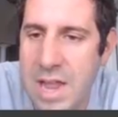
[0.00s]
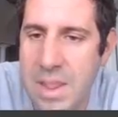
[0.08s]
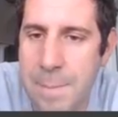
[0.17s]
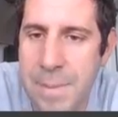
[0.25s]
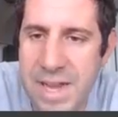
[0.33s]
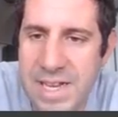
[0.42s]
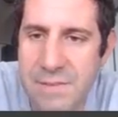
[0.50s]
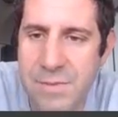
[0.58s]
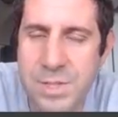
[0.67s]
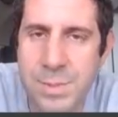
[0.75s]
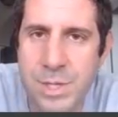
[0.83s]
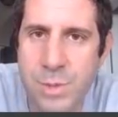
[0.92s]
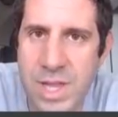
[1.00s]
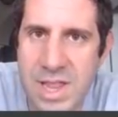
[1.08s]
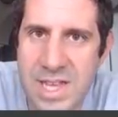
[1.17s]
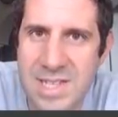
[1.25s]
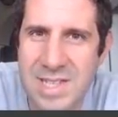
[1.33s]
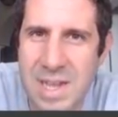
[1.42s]
Now the big difference
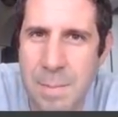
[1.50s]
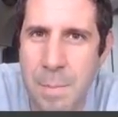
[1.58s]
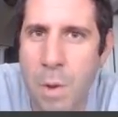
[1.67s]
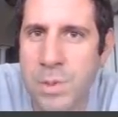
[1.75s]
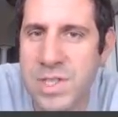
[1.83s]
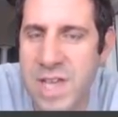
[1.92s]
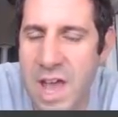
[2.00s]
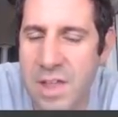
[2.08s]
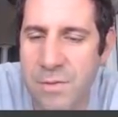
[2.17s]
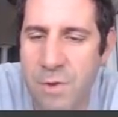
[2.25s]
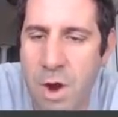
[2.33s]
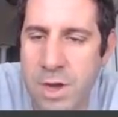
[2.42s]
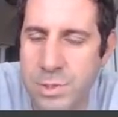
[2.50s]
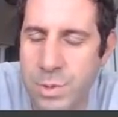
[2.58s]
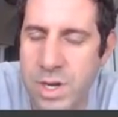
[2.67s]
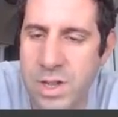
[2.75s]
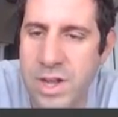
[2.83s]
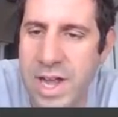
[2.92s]
between this and most of the other Ferraris
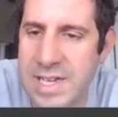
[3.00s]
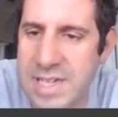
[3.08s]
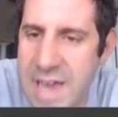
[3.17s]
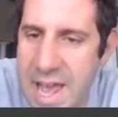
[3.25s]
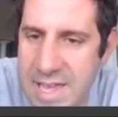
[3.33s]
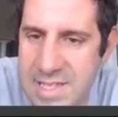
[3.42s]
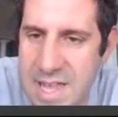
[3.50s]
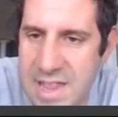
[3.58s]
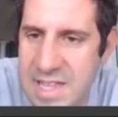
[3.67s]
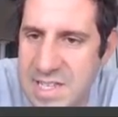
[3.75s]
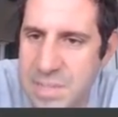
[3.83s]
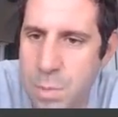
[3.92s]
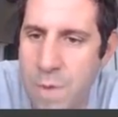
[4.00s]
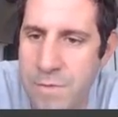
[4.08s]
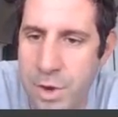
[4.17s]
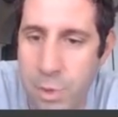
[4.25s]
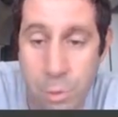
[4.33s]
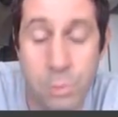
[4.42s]
we're going to look at today is that this is more
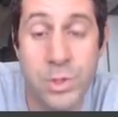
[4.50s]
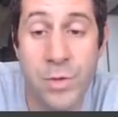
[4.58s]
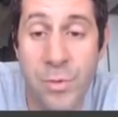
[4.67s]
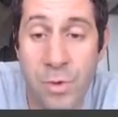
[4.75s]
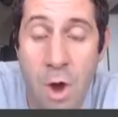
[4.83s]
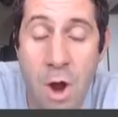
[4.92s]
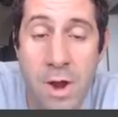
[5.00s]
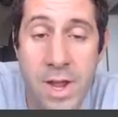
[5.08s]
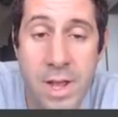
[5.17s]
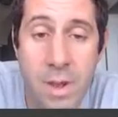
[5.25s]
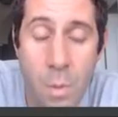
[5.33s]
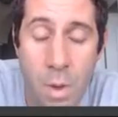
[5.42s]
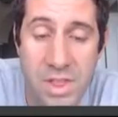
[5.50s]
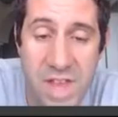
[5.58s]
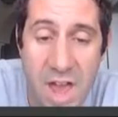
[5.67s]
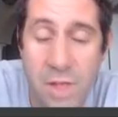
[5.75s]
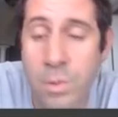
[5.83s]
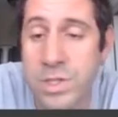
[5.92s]
of a cruiser Ferrari, while
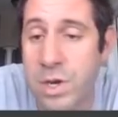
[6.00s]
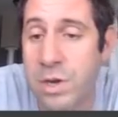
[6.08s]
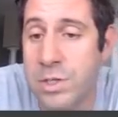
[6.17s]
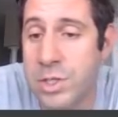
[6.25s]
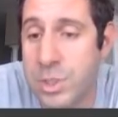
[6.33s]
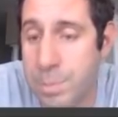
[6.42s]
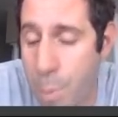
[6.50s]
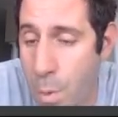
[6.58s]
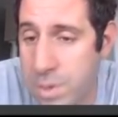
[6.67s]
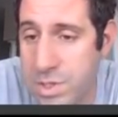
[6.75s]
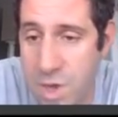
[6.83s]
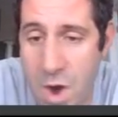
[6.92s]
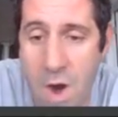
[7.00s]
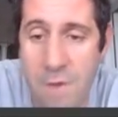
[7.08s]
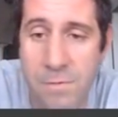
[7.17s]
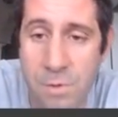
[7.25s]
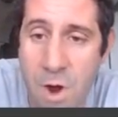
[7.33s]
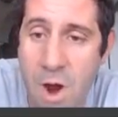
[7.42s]
the other ones are sports
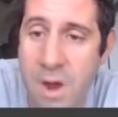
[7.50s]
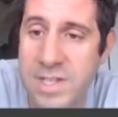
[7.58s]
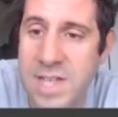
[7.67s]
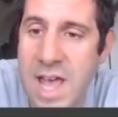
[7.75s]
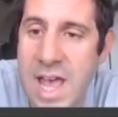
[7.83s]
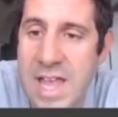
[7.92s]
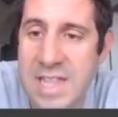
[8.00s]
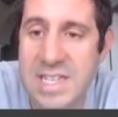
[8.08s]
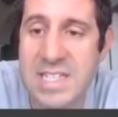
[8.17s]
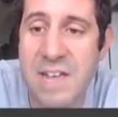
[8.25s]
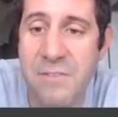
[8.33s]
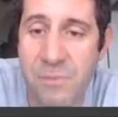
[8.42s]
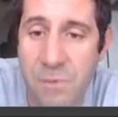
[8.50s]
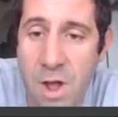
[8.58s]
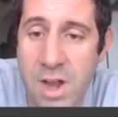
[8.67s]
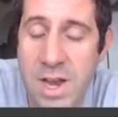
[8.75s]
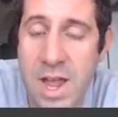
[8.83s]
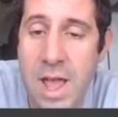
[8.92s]
car Ferraris. This has a
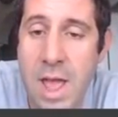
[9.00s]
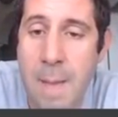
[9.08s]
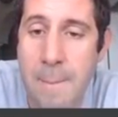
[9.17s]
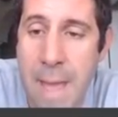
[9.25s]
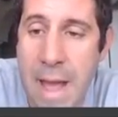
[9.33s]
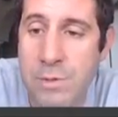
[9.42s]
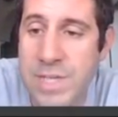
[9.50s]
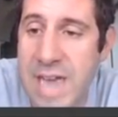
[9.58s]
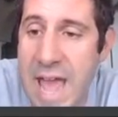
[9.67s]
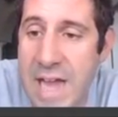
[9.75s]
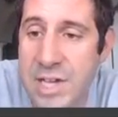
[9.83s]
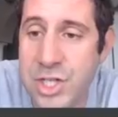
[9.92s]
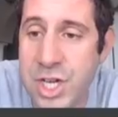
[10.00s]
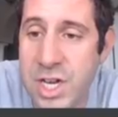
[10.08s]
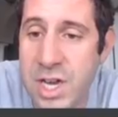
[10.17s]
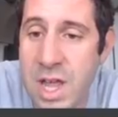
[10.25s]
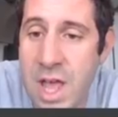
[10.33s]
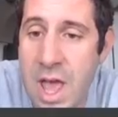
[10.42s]
front mounted
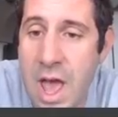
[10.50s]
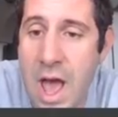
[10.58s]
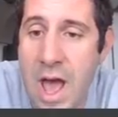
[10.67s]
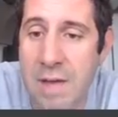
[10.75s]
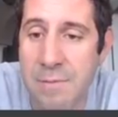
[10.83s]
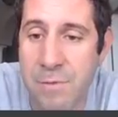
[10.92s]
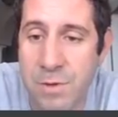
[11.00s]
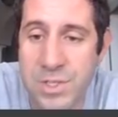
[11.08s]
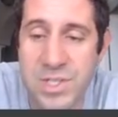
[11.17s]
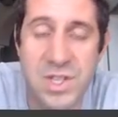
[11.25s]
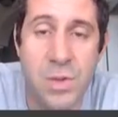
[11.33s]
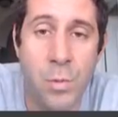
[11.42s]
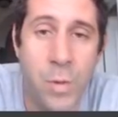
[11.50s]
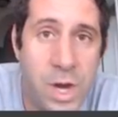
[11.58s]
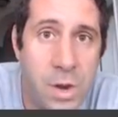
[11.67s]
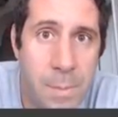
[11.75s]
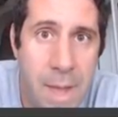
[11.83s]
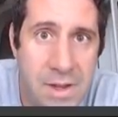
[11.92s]
engine uh, versus the
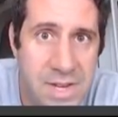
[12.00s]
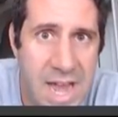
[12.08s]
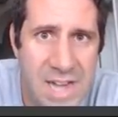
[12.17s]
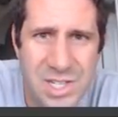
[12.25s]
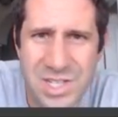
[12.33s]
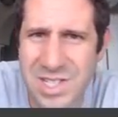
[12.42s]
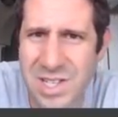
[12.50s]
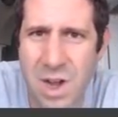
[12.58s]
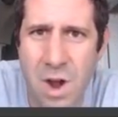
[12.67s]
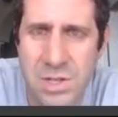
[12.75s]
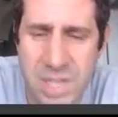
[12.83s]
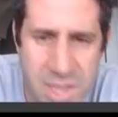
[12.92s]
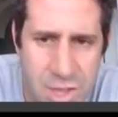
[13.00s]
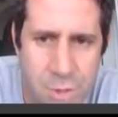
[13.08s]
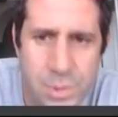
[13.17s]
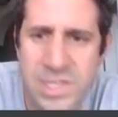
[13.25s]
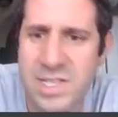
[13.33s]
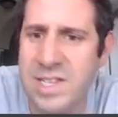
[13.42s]
rear mounted engines in cars like the
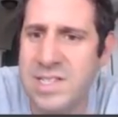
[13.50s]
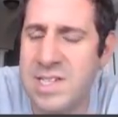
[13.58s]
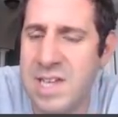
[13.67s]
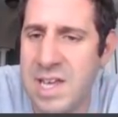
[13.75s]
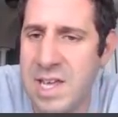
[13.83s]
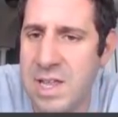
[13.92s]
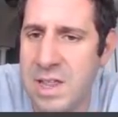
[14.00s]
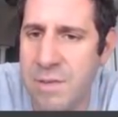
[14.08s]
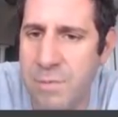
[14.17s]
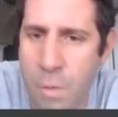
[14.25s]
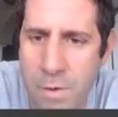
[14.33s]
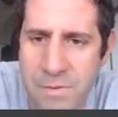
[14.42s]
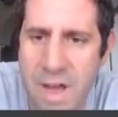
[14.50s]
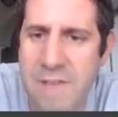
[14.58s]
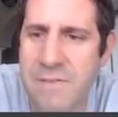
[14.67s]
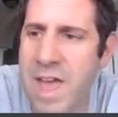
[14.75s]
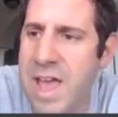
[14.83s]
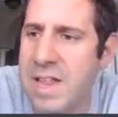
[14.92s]
360, the
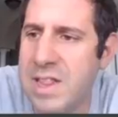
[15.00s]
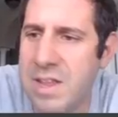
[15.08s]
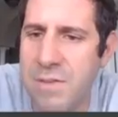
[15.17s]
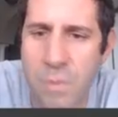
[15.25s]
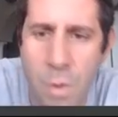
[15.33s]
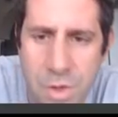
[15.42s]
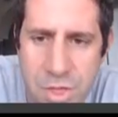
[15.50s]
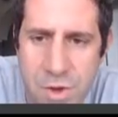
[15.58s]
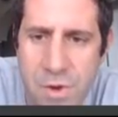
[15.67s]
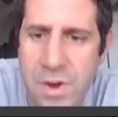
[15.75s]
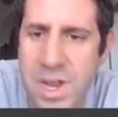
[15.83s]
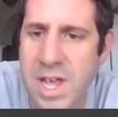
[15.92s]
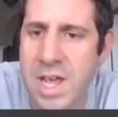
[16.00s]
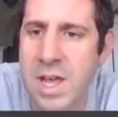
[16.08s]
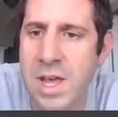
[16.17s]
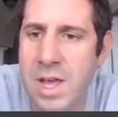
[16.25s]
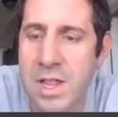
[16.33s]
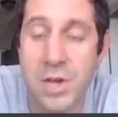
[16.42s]
458, the 430,
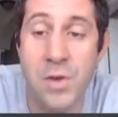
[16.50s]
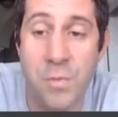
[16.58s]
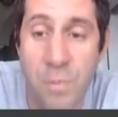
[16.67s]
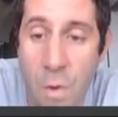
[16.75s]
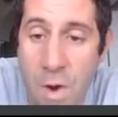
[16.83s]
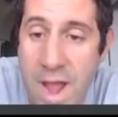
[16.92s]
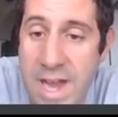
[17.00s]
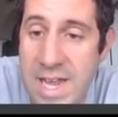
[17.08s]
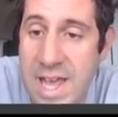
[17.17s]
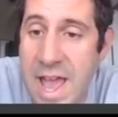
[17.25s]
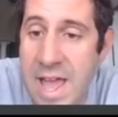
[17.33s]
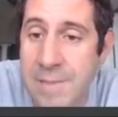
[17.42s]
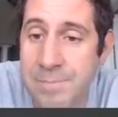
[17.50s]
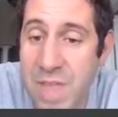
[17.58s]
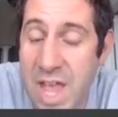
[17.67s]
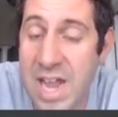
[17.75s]
the new 488.